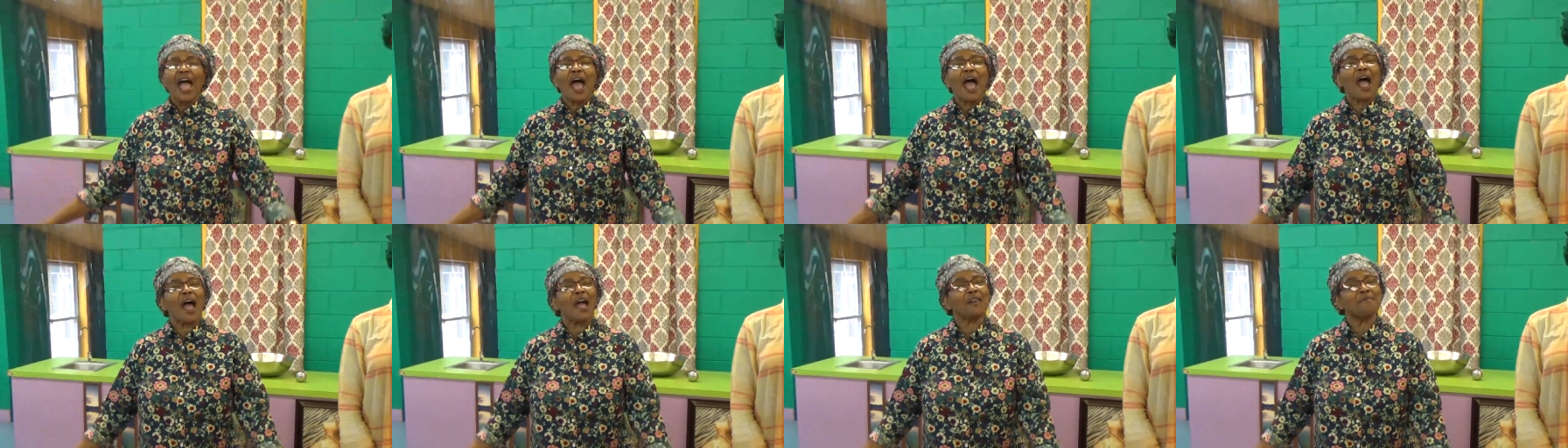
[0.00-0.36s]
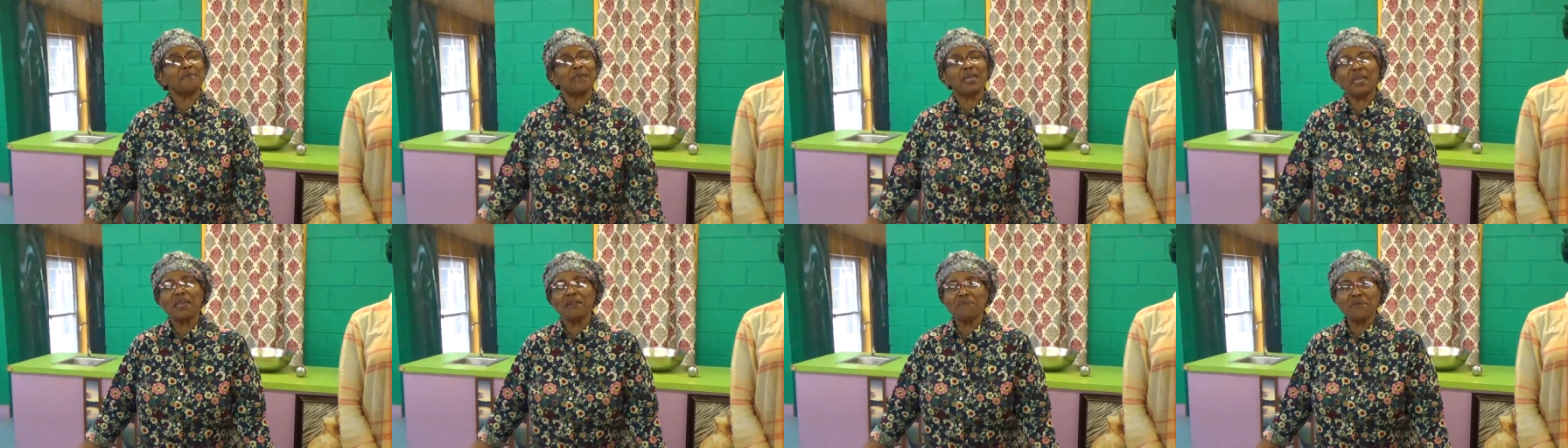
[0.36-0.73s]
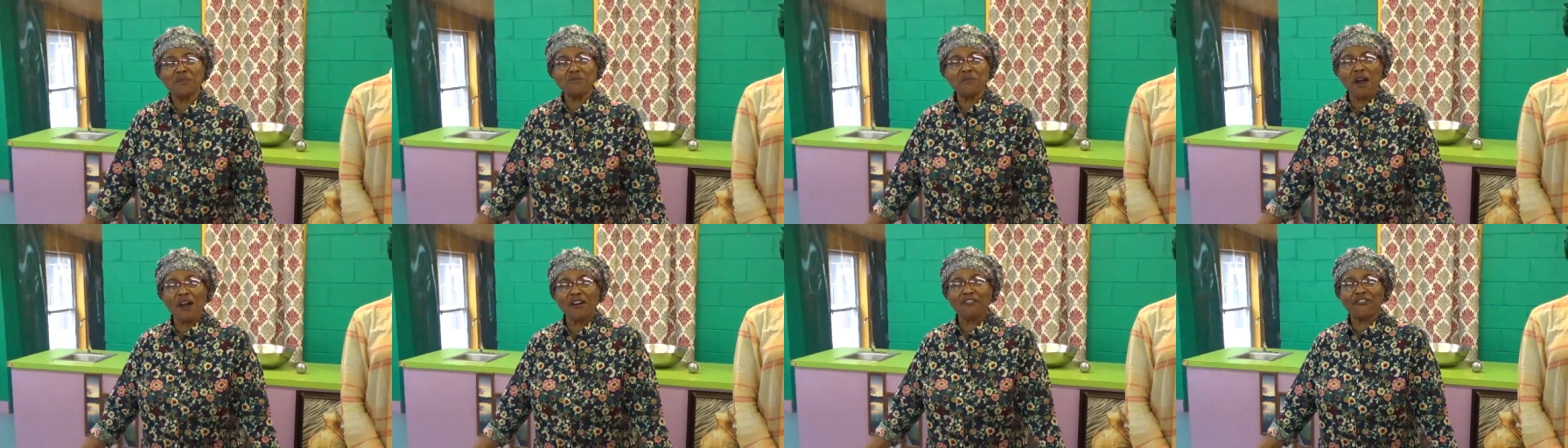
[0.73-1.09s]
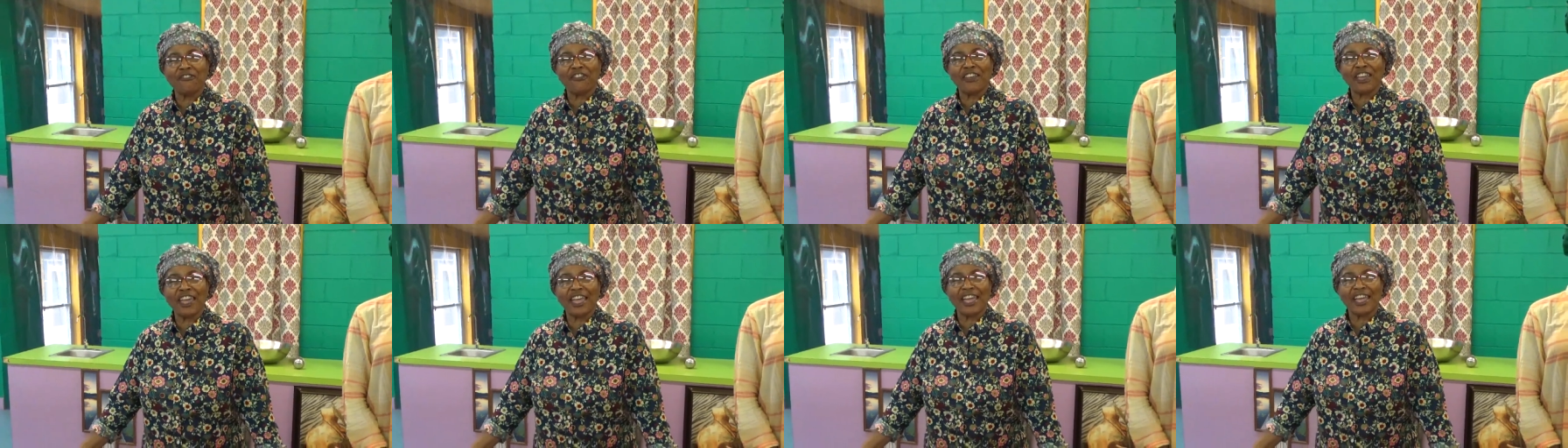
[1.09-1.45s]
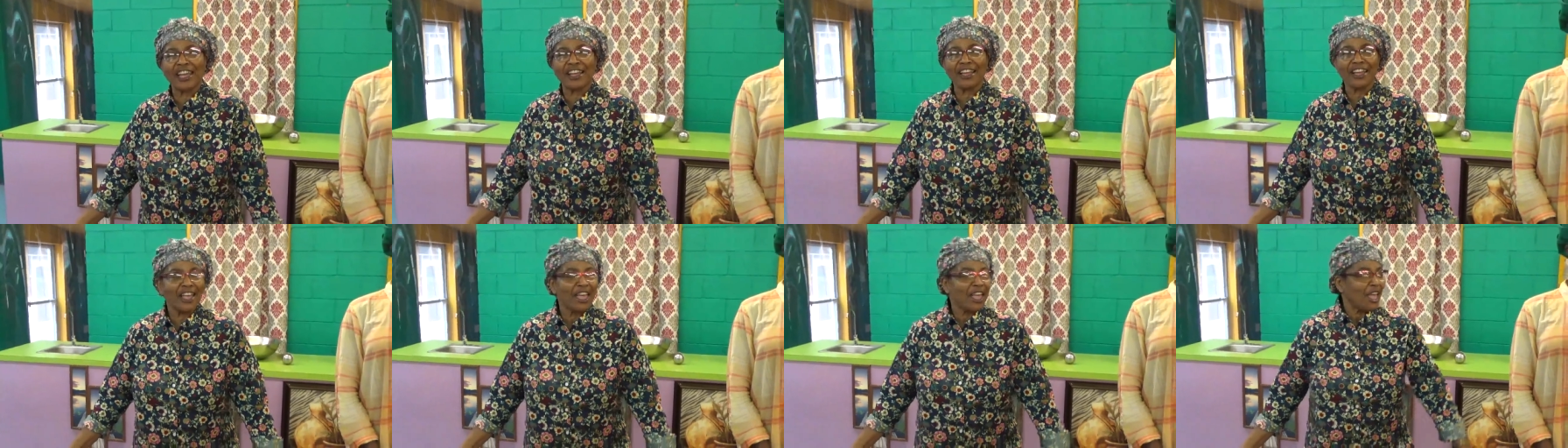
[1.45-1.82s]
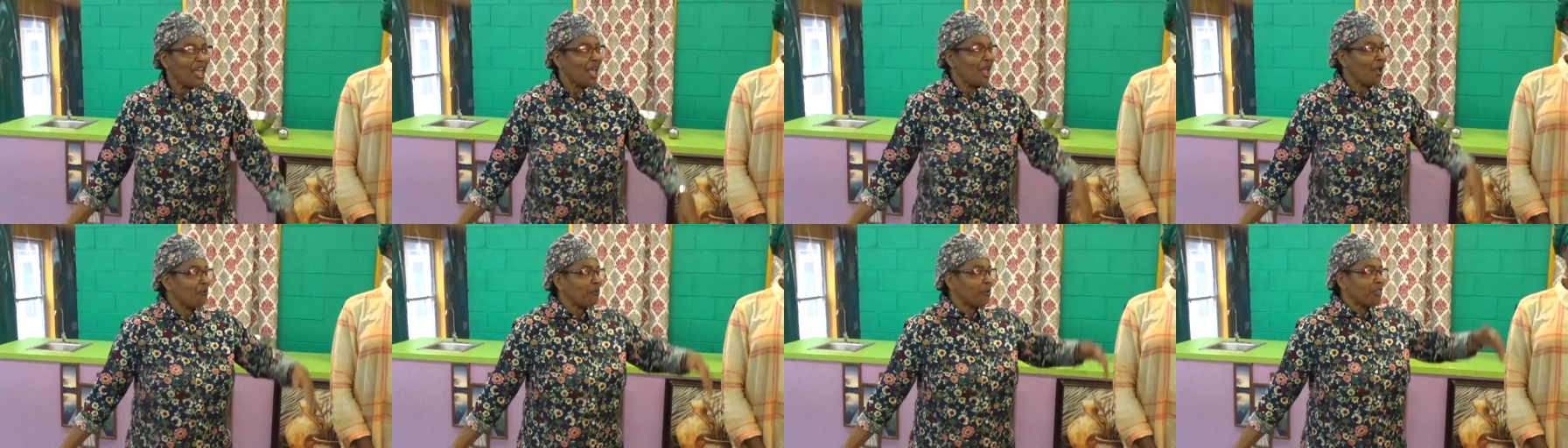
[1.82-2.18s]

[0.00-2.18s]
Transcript: I'm Eema RaFaeyah, and